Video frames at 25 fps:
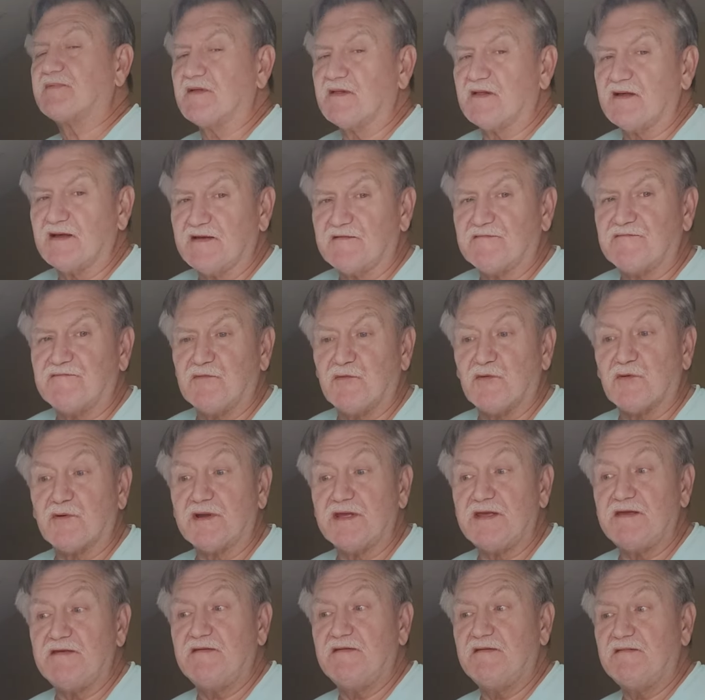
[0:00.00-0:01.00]
to like
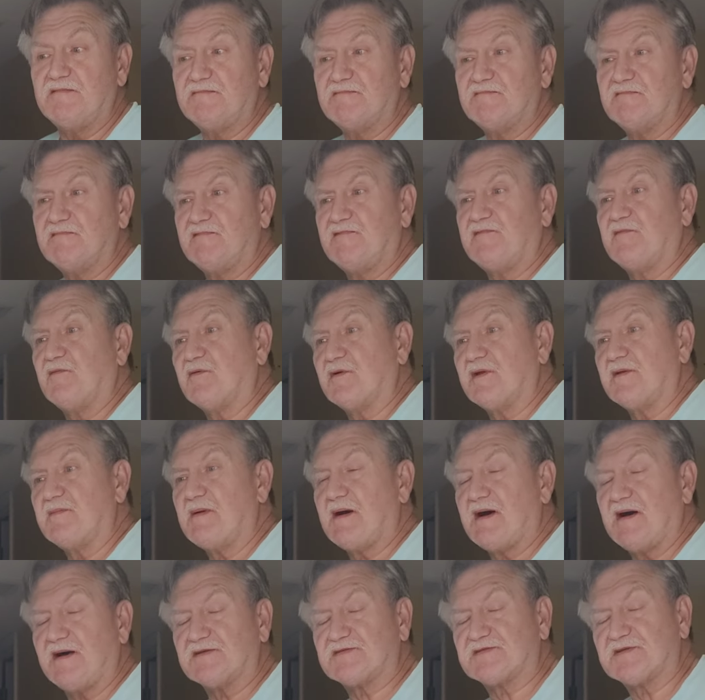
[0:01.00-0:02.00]
40
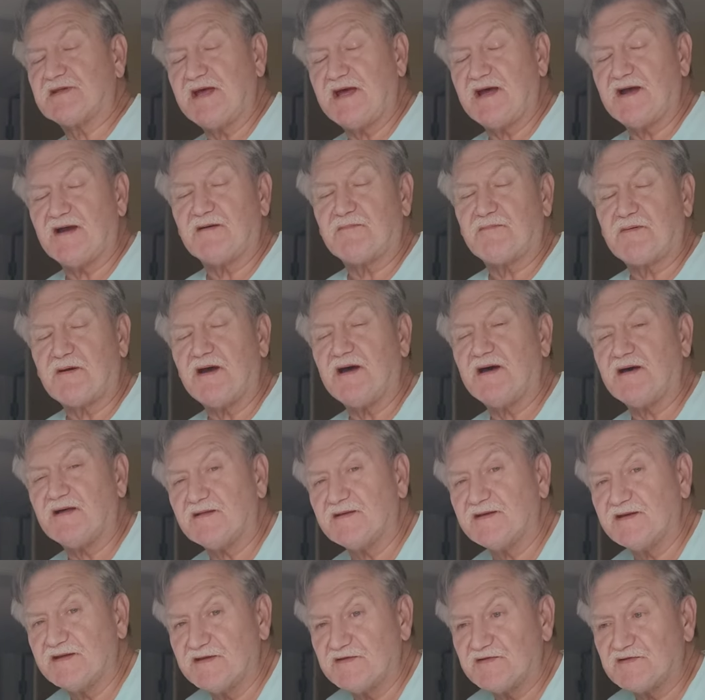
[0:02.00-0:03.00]
miles an hour
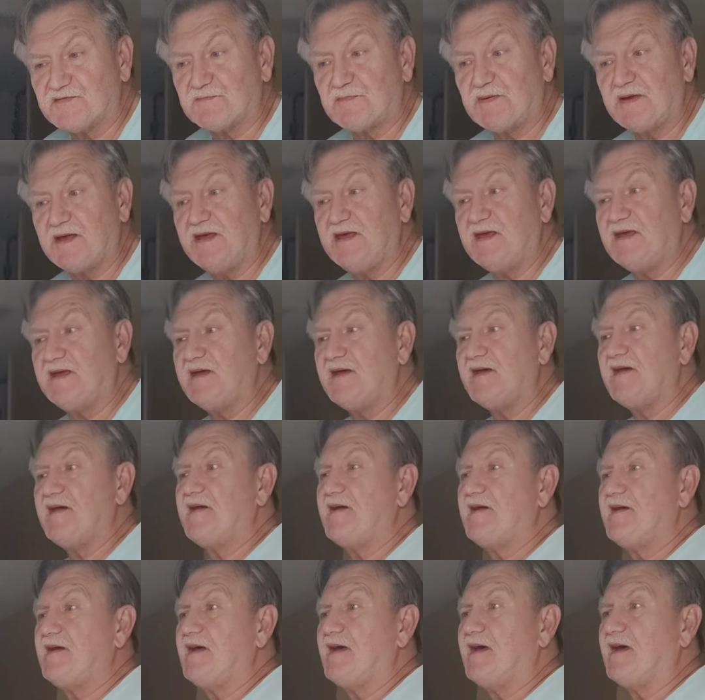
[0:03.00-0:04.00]
probably at its peak.
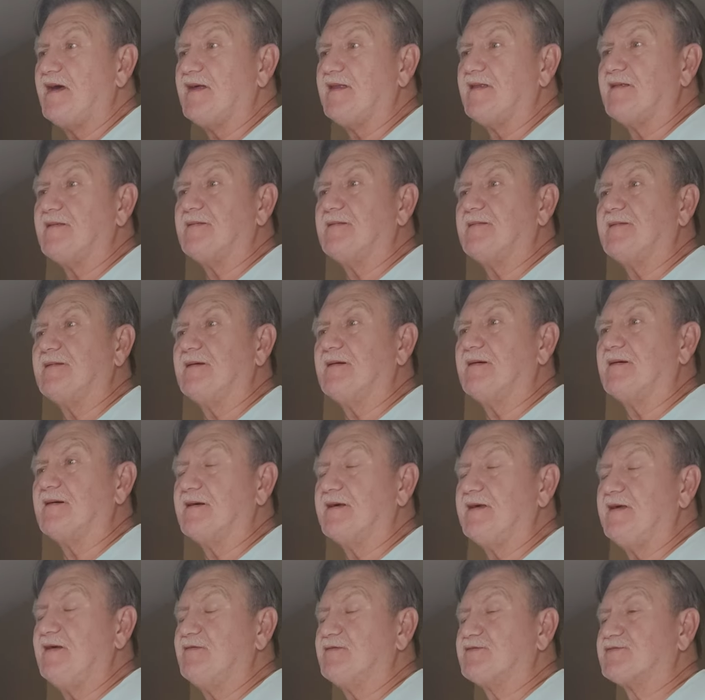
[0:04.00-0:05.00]
And
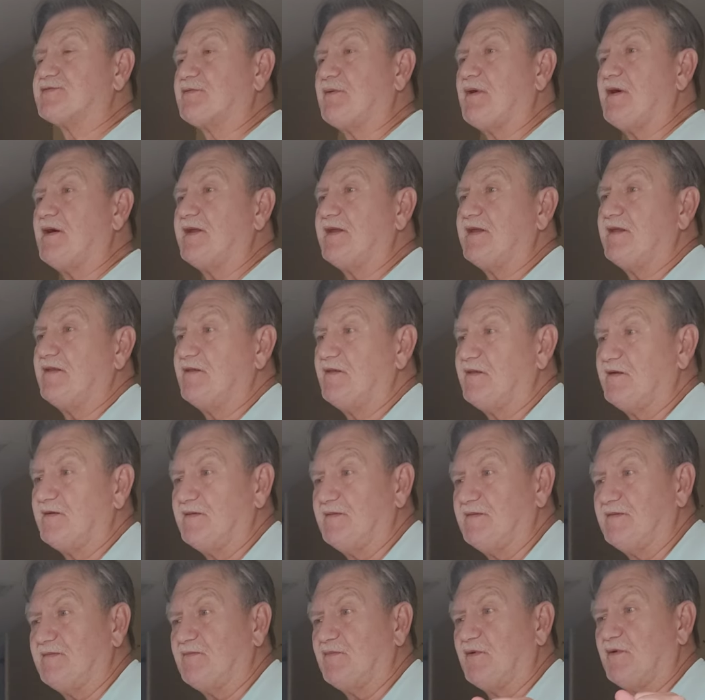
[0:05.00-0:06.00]
he was running
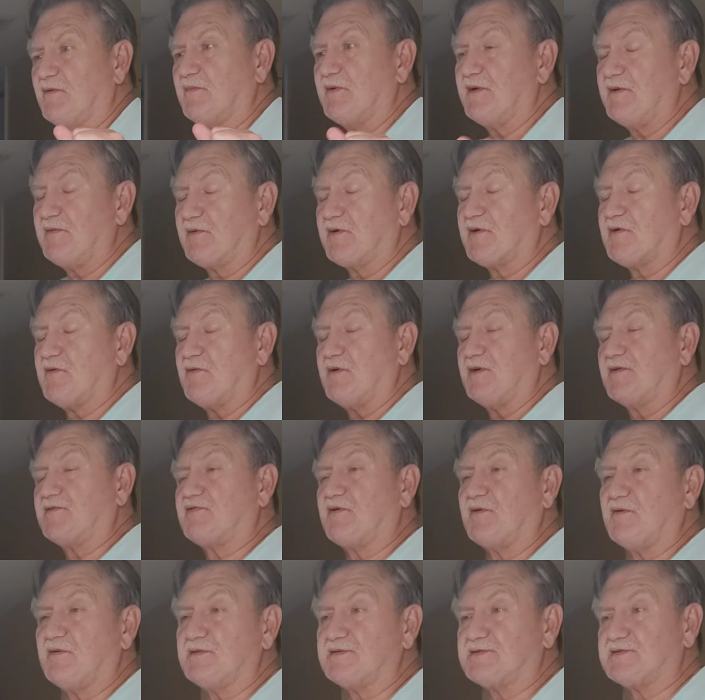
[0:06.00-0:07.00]
when we were going
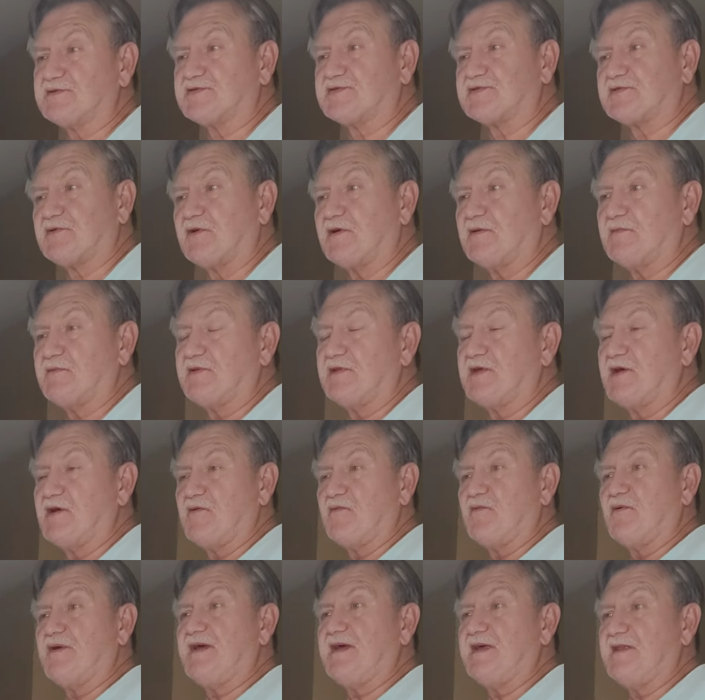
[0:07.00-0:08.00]
towards the storm and no
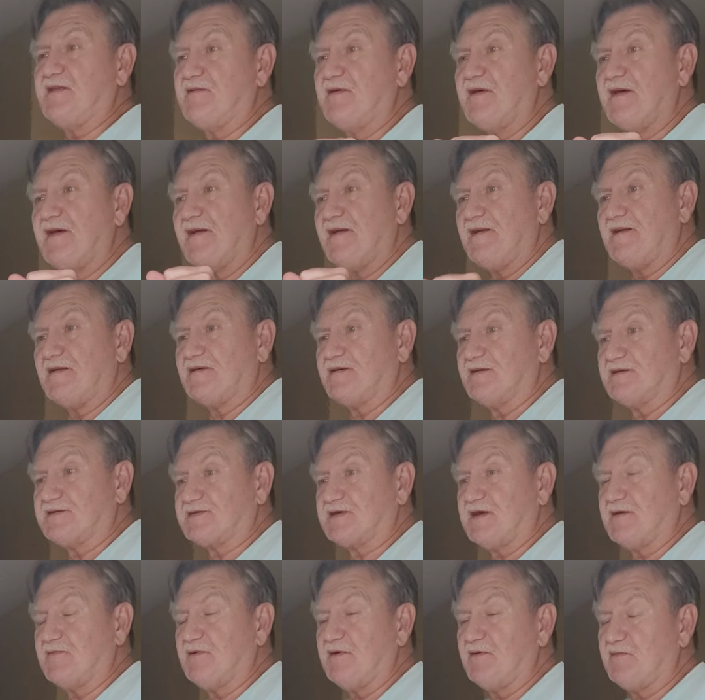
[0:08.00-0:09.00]
wind. Like I
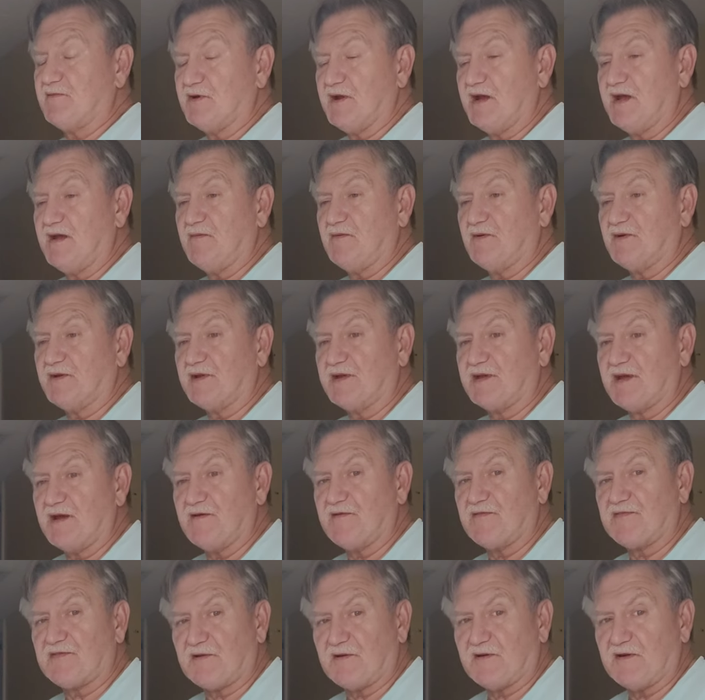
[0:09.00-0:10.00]
say, we were able to go
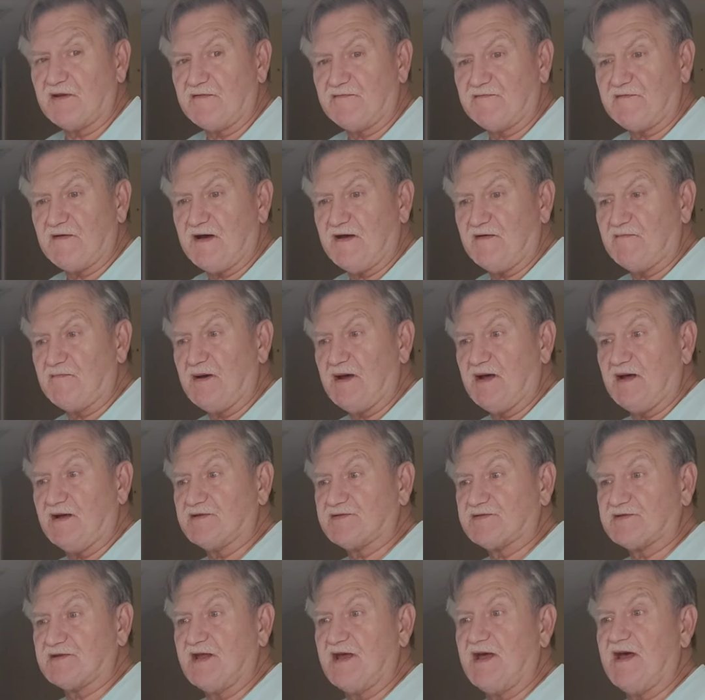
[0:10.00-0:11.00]
35
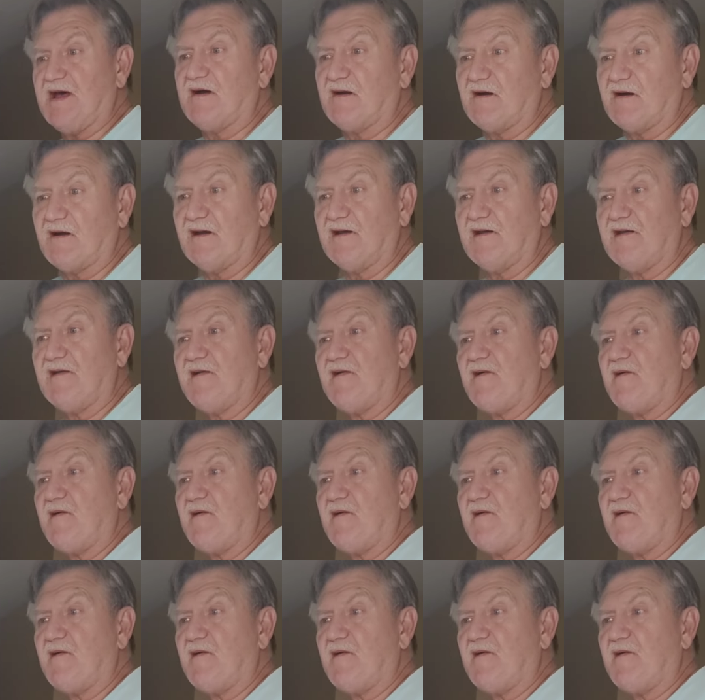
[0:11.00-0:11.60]
miles an hour